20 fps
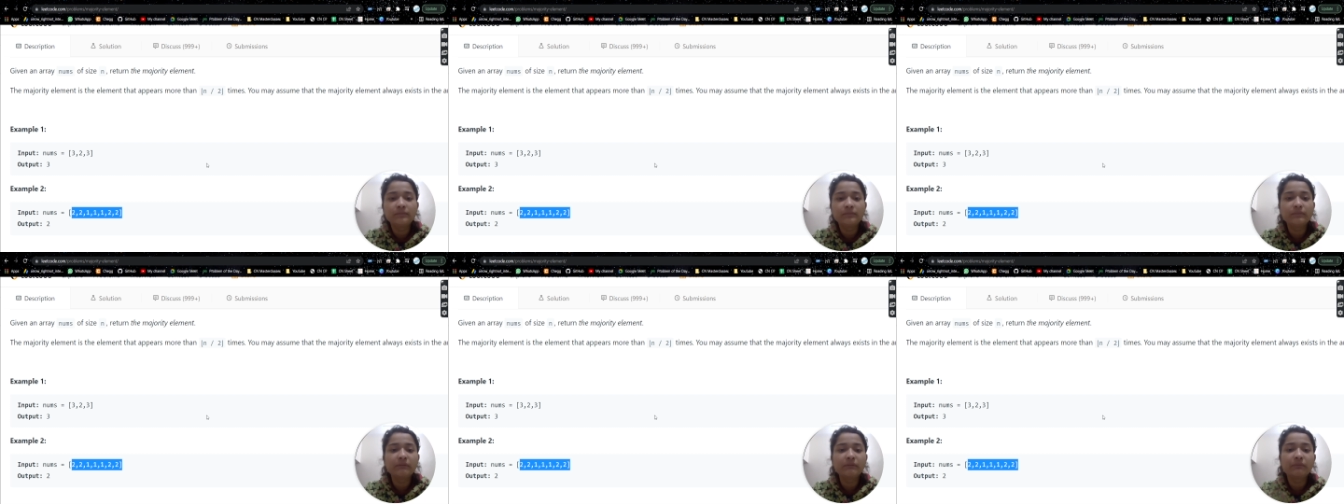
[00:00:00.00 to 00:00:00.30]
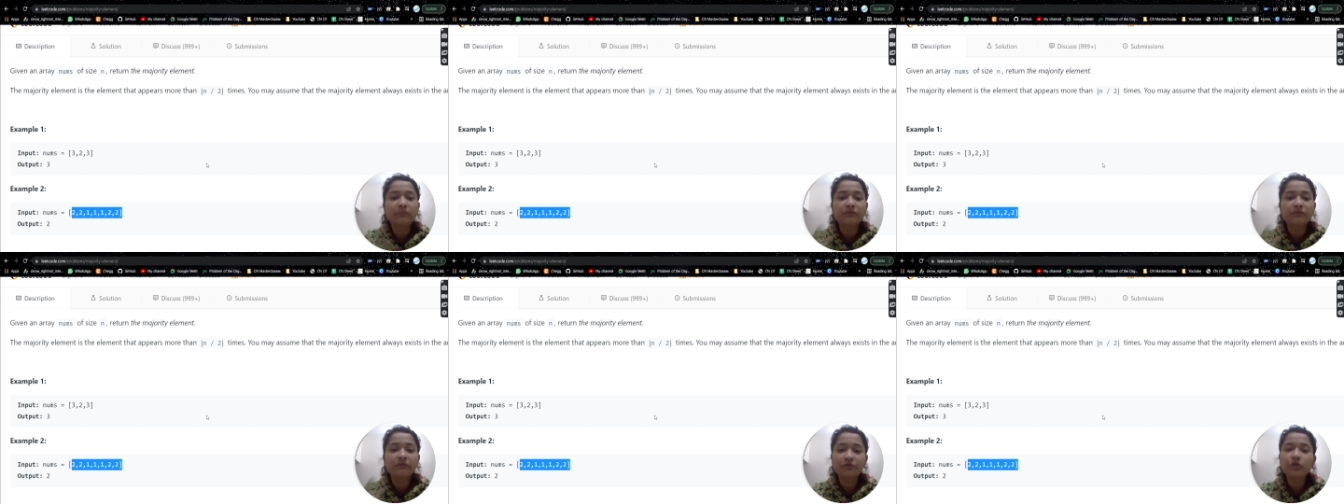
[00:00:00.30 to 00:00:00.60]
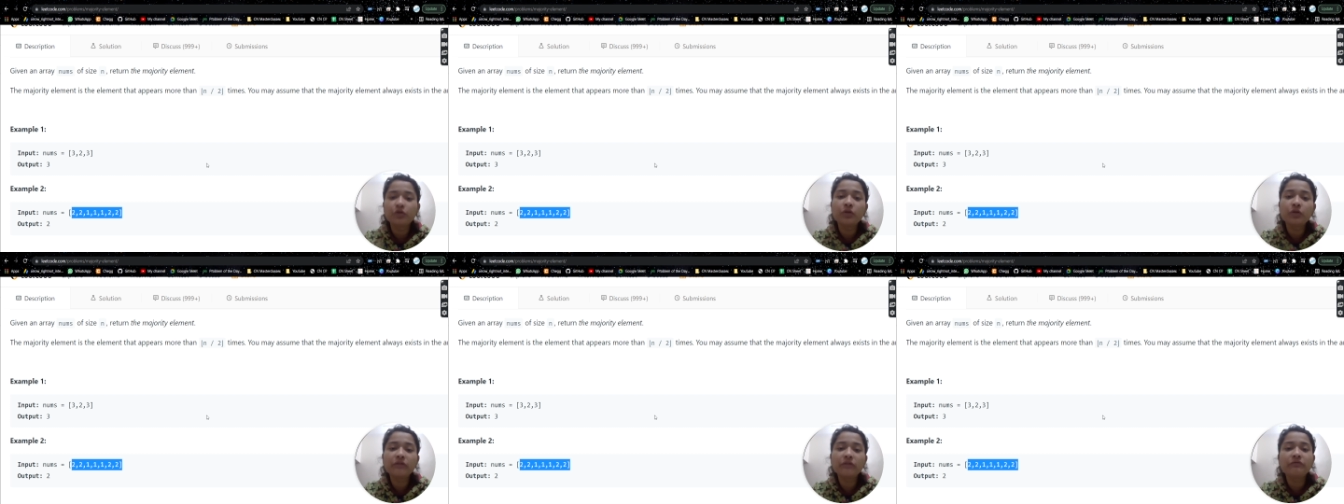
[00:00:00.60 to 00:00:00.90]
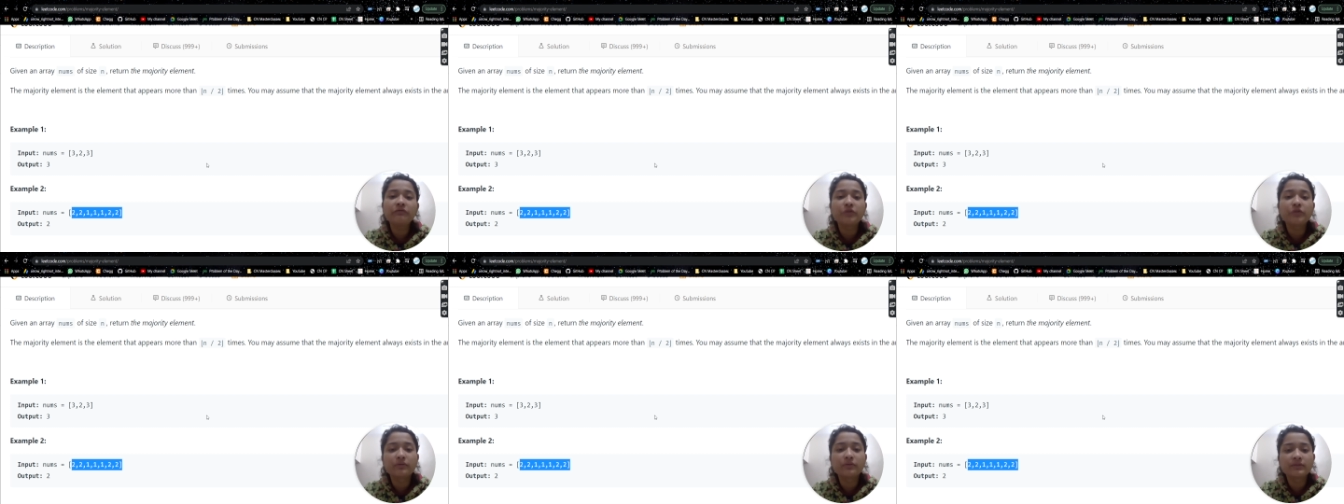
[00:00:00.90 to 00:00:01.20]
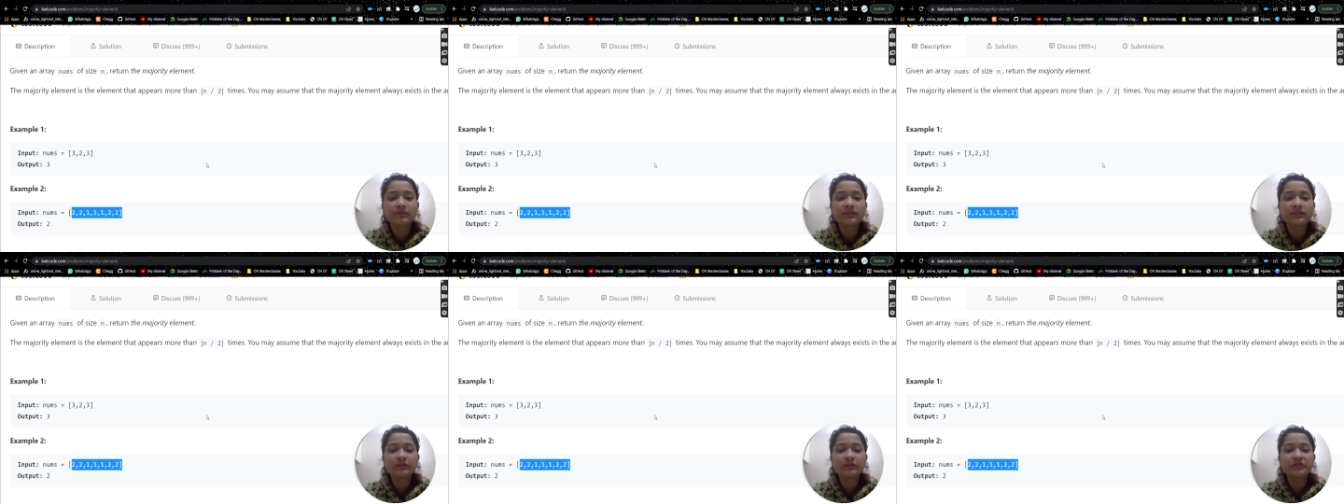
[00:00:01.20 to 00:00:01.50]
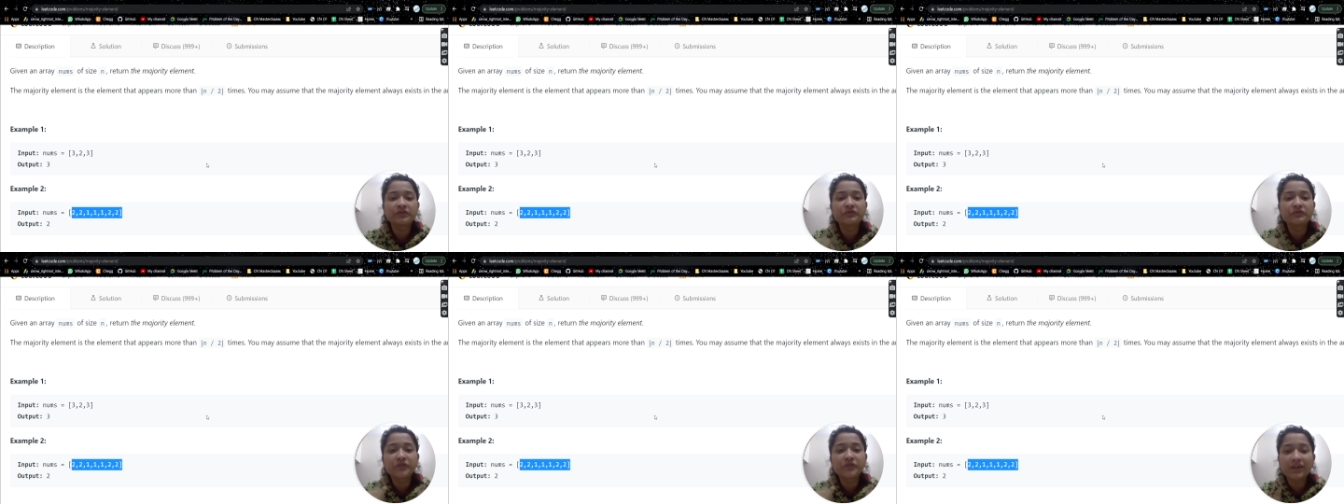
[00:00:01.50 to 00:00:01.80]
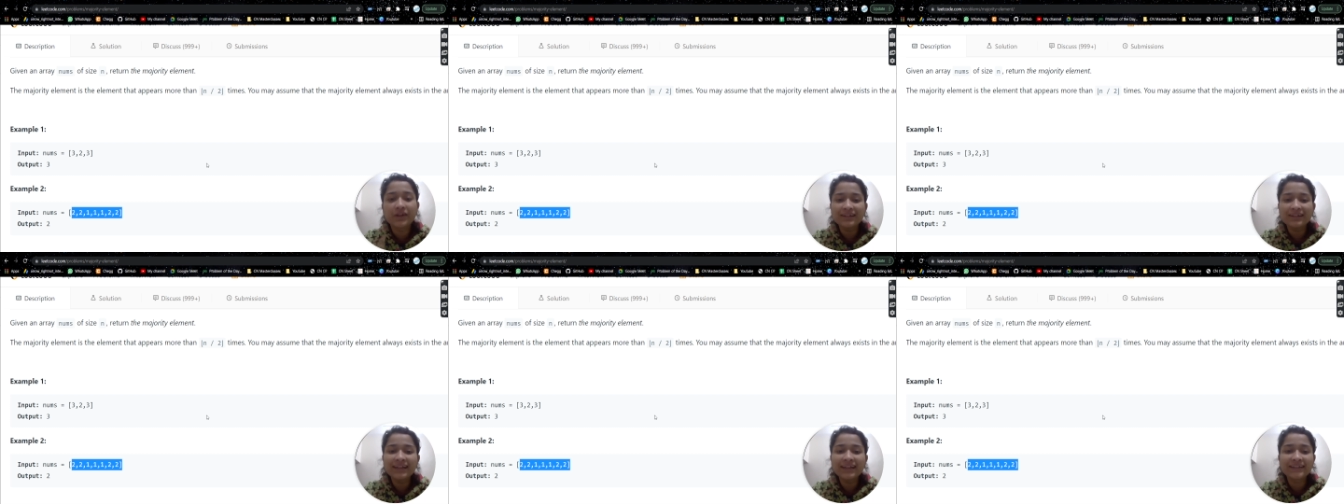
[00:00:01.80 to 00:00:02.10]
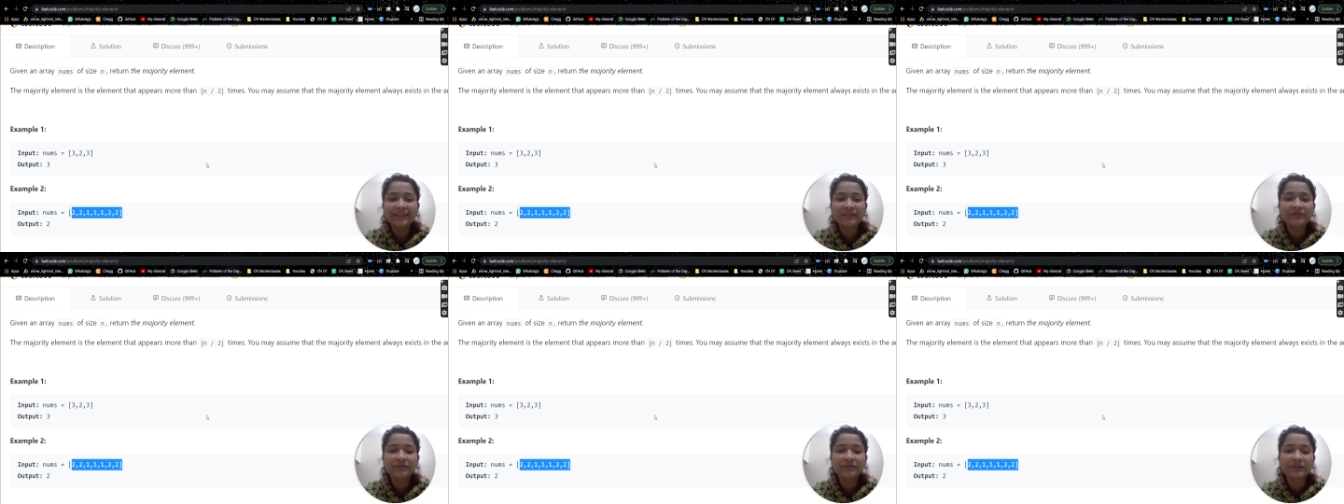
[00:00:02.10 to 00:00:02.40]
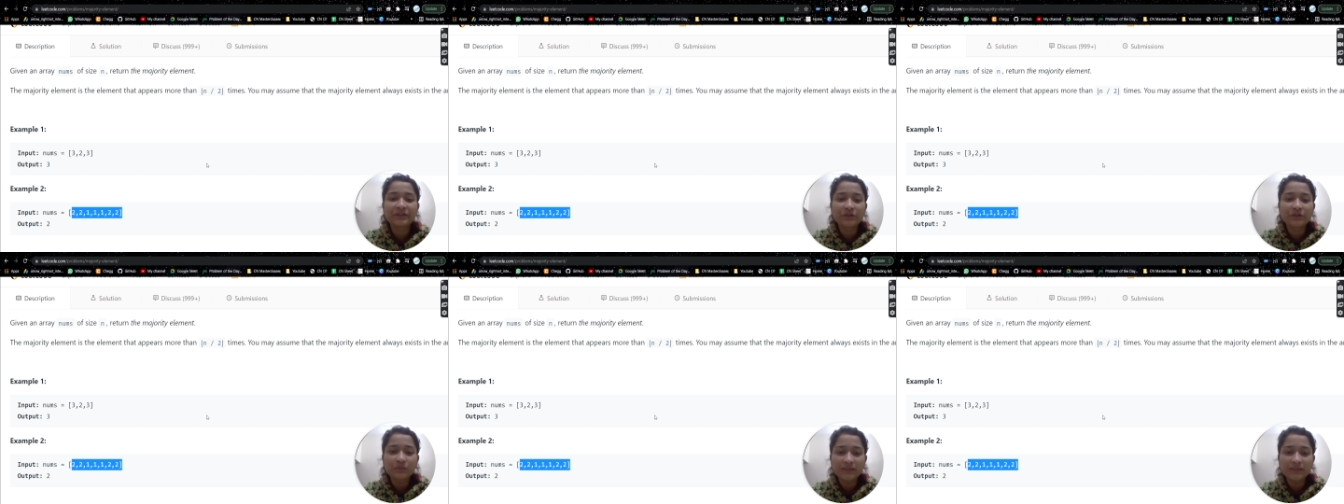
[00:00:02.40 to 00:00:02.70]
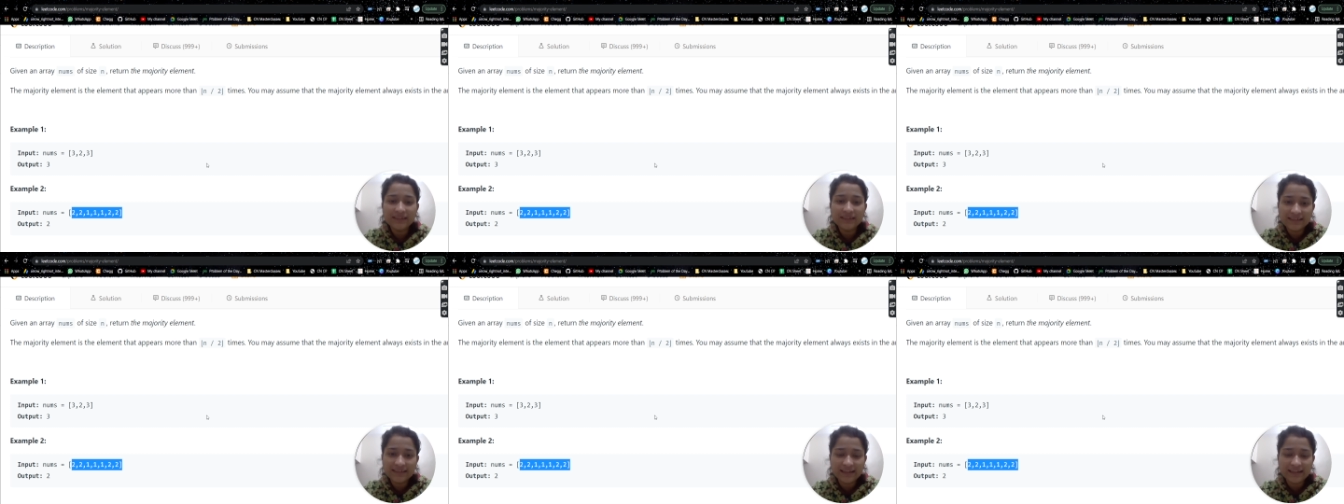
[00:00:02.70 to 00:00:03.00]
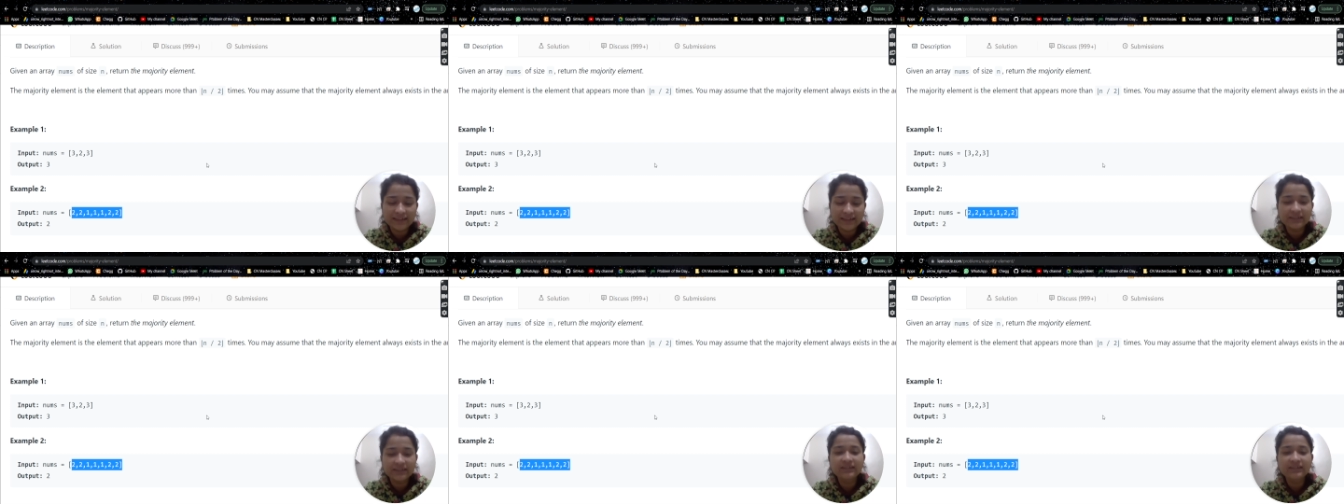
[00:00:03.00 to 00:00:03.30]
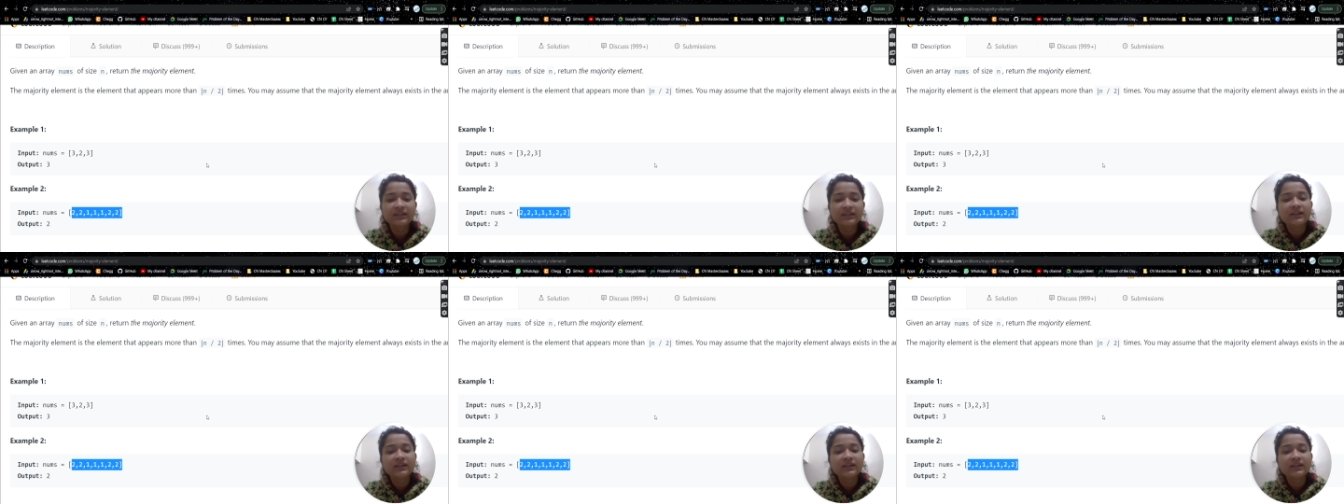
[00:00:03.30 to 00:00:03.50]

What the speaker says: but before going forward, if you've not liked the video, please like it,